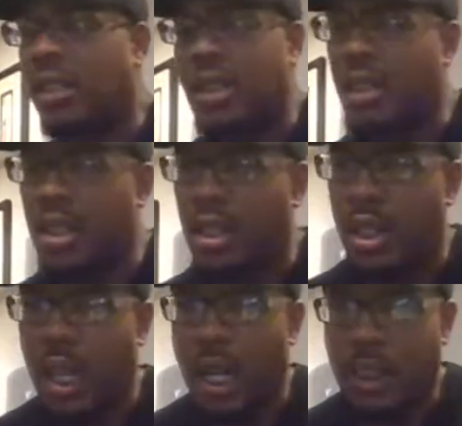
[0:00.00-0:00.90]
And
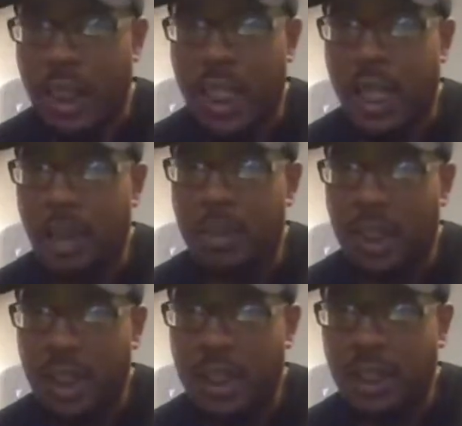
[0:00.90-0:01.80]
I say that
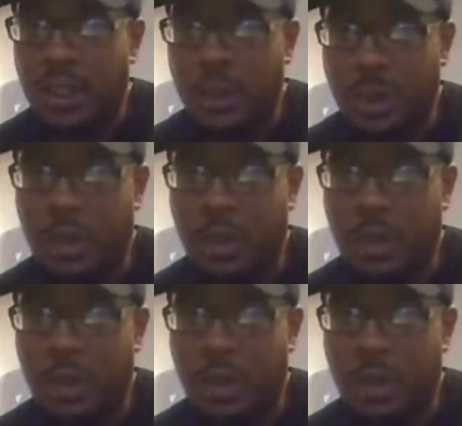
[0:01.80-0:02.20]
because it's true.